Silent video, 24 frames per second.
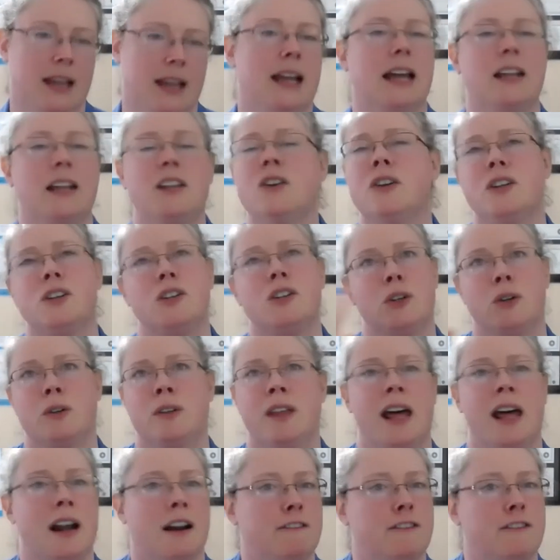You can do
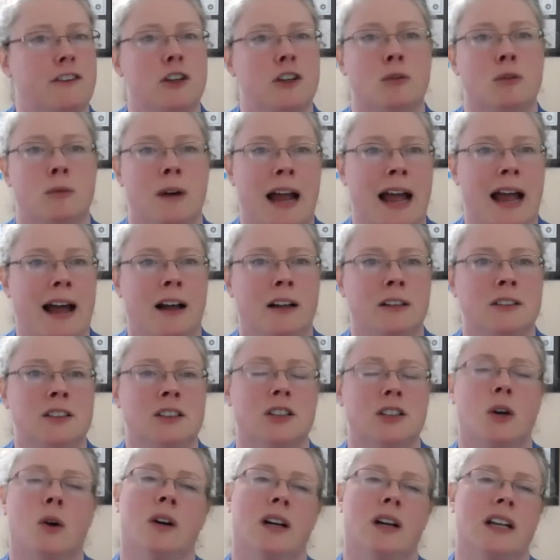that a few rounds
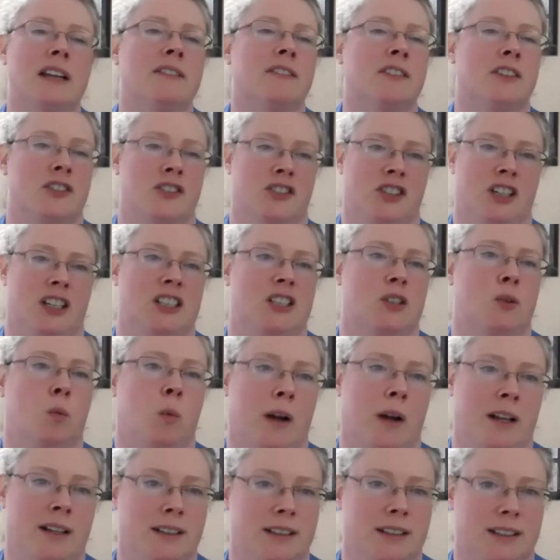or even just
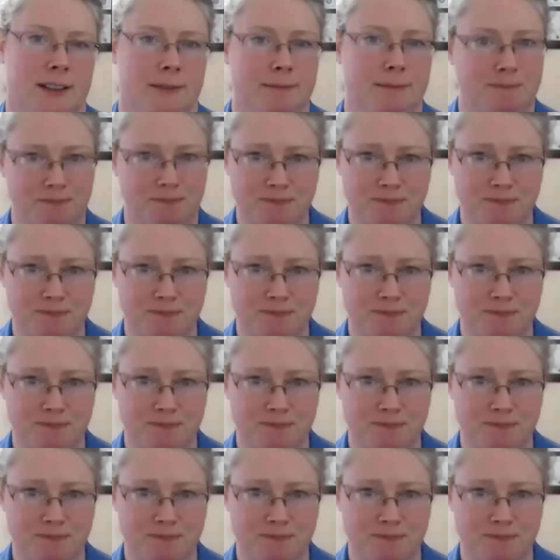once.